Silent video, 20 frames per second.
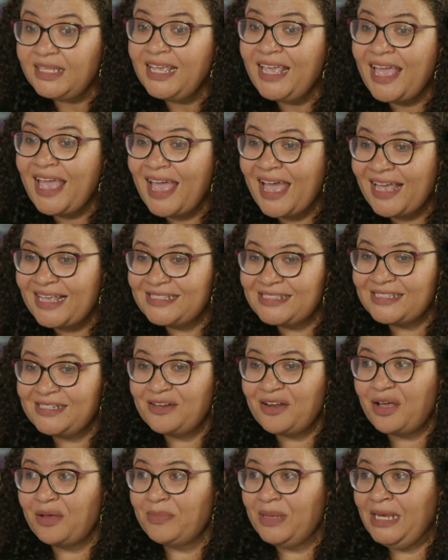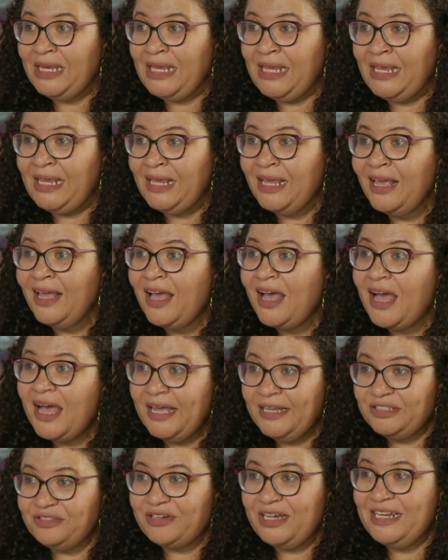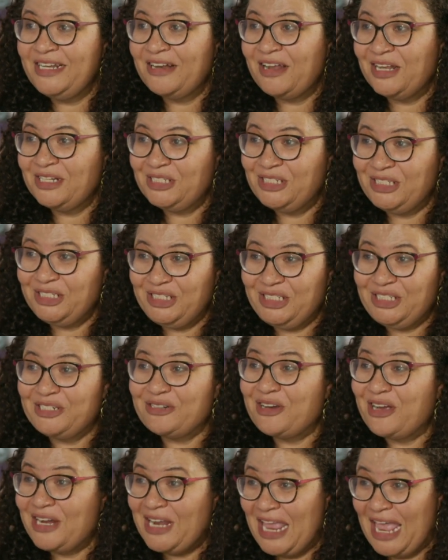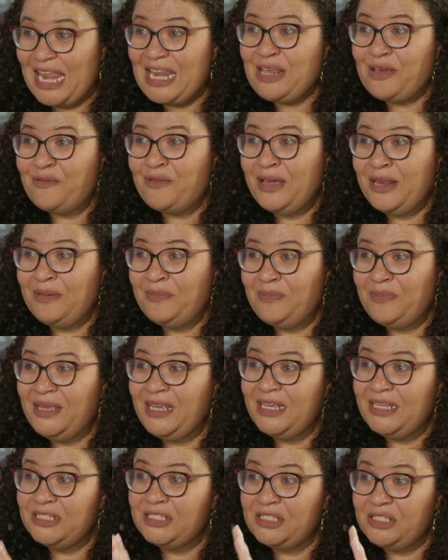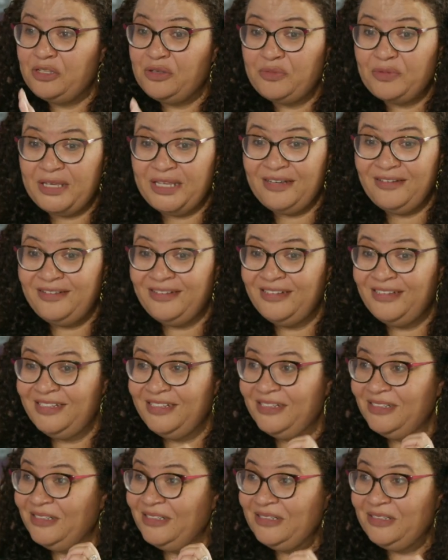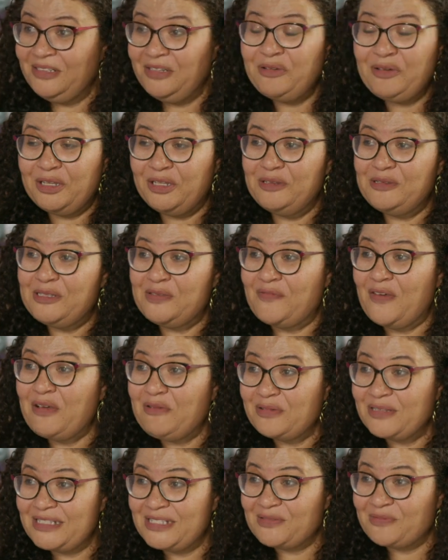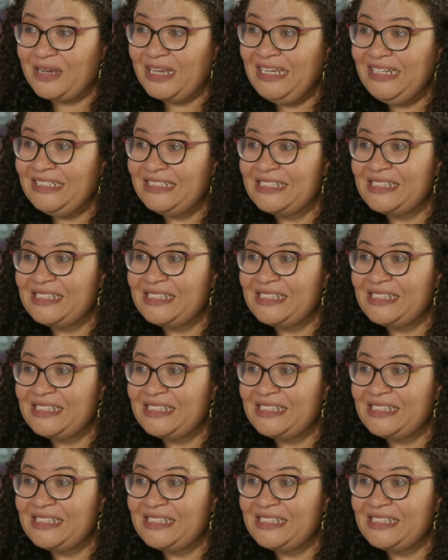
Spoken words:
as a nominee. I tried not to cheer on anyone because you can lose votes, right?